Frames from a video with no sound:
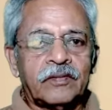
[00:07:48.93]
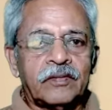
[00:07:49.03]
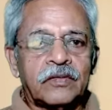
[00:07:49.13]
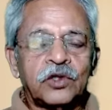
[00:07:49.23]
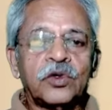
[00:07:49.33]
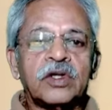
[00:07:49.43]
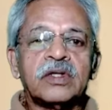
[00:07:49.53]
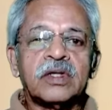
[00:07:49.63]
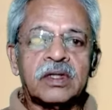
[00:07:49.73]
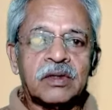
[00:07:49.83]
You get
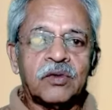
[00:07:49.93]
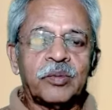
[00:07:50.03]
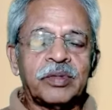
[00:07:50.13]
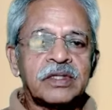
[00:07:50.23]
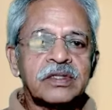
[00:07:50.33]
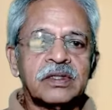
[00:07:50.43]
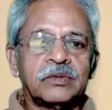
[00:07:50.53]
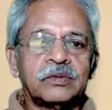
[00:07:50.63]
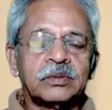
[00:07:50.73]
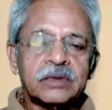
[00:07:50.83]
another complex now,
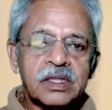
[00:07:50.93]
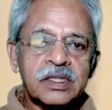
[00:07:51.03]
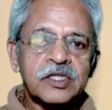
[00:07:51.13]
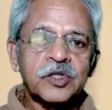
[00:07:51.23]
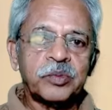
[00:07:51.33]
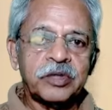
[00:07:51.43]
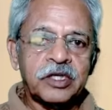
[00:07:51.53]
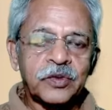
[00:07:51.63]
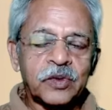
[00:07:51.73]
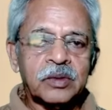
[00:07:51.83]
that is
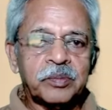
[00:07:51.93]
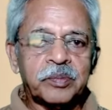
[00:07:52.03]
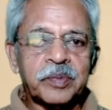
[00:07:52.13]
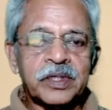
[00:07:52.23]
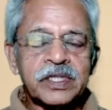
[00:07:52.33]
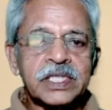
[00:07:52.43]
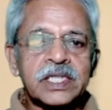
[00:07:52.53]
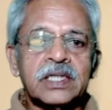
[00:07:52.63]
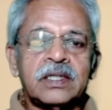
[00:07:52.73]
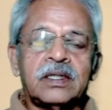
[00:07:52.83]
B12 plus
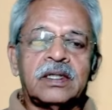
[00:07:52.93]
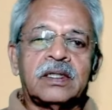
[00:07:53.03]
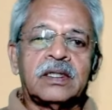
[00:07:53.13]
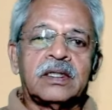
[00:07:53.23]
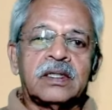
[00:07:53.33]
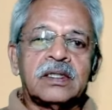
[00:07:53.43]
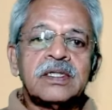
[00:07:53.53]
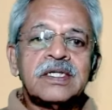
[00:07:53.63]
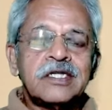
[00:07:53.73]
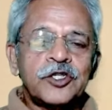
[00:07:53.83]

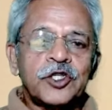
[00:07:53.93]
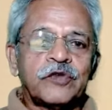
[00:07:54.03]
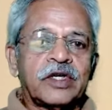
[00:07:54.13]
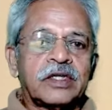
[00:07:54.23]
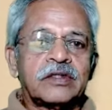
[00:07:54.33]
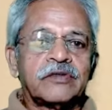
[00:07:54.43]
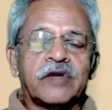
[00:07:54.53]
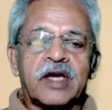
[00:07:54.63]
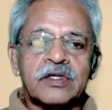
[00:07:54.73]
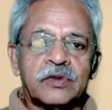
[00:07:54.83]
intrinsic factor of
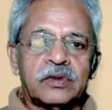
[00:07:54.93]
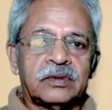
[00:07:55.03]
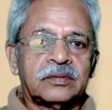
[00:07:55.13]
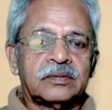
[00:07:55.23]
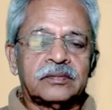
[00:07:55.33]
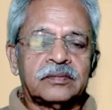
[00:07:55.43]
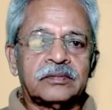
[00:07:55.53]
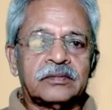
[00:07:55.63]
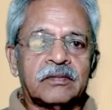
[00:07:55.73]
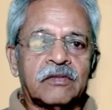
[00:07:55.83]
Castle.
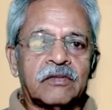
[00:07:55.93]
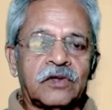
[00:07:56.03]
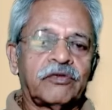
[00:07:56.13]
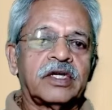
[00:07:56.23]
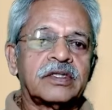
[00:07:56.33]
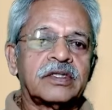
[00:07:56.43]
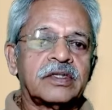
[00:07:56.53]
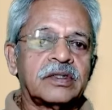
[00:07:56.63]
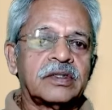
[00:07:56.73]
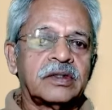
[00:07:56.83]
In fact,
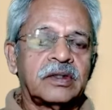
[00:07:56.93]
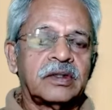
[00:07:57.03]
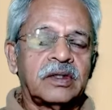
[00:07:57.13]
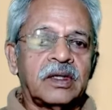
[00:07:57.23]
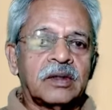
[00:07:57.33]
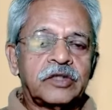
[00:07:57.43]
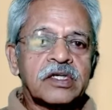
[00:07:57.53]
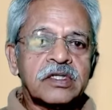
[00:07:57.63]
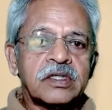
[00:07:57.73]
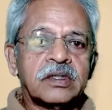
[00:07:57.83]
B12
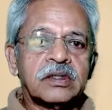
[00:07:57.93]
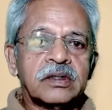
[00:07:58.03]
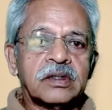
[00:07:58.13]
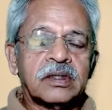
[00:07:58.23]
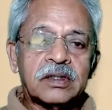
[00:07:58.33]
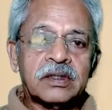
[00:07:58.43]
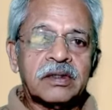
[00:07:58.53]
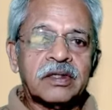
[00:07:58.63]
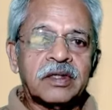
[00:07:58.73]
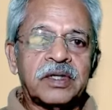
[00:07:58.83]
has another
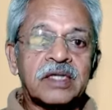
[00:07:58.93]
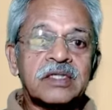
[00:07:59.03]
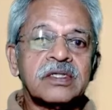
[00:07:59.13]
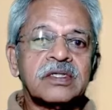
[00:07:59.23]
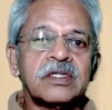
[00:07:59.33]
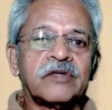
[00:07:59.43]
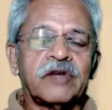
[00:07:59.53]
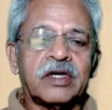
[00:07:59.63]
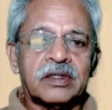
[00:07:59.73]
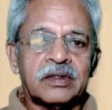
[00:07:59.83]
name, extrinsic
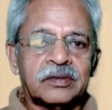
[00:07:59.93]
factor.